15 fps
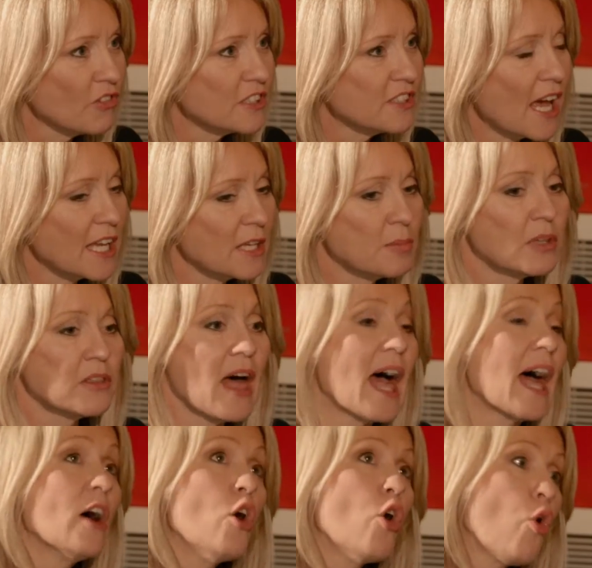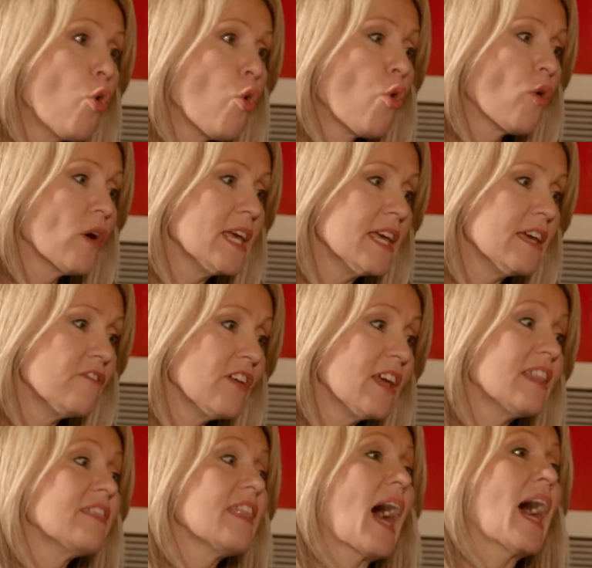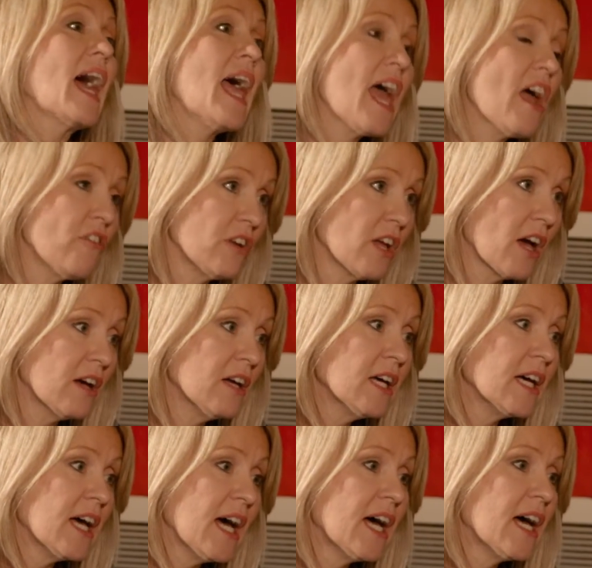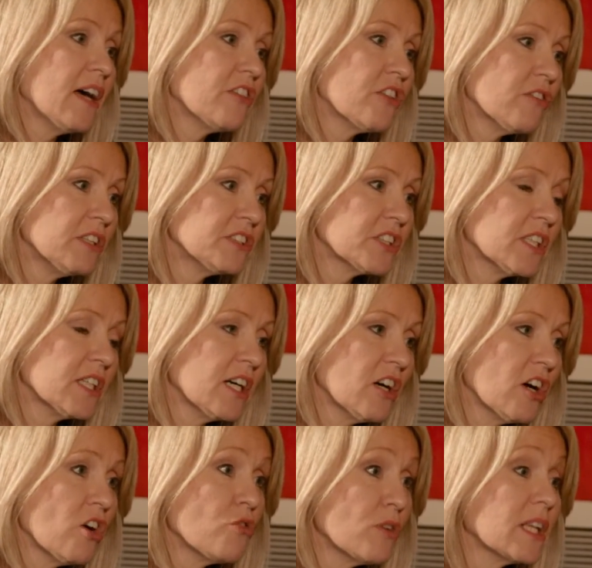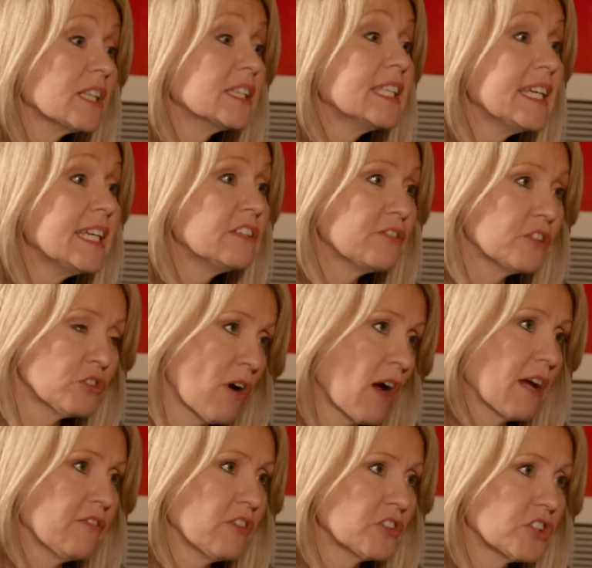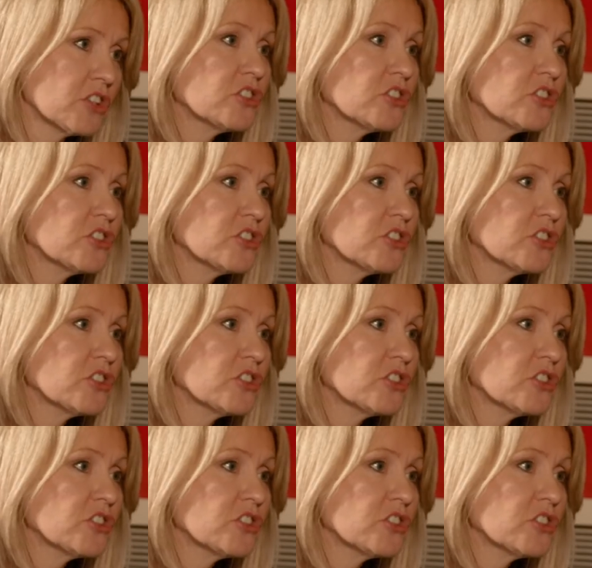the table there, or if in that area there is a real need for drivers.